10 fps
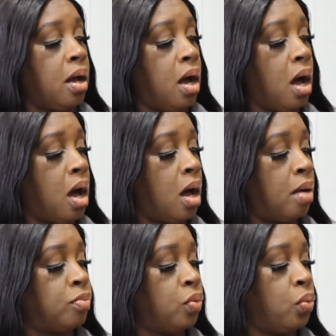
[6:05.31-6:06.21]

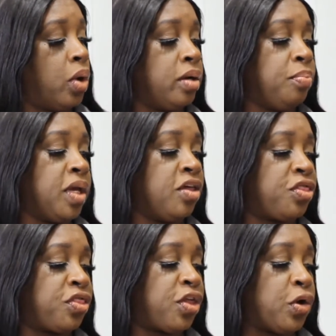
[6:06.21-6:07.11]

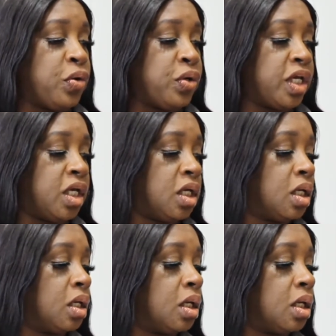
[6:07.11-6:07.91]
1B30,